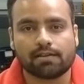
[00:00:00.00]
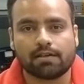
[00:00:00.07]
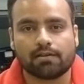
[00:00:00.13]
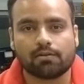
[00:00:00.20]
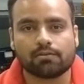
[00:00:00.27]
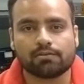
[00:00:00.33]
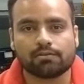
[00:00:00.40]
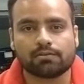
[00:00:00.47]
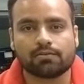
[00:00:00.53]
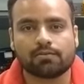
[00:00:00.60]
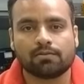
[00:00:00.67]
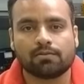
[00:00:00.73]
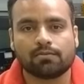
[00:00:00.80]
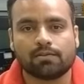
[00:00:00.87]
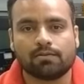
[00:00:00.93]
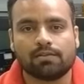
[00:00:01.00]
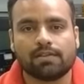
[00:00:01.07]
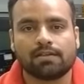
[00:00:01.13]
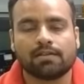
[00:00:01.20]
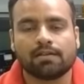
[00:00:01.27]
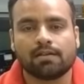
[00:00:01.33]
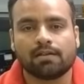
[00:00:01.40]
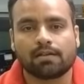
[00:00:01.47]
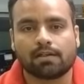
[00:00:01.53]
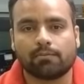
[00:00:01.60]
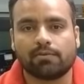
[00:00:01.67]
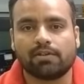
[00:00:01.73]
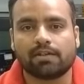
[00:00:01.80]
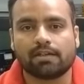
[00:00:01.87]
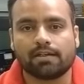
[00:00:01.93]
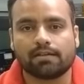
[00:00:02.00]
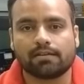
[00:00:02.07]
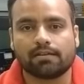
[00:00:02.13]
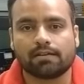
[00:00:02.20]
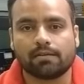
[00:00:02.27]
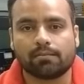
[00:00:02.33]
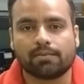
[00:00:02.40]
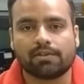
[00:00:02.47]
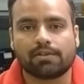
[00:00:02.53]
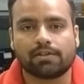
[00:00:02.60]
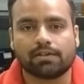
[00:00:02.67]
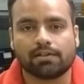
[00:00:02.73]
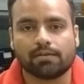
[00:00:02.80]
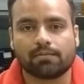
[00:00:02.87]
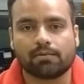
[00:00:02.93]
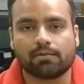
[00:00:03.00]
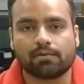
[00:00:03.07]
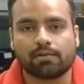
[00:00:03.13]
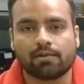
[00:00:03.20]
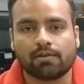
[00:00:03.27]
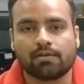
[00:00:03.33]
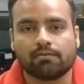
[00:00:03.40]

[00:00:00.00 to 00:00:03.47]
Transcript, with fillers: and also we will communicate the complete trainer board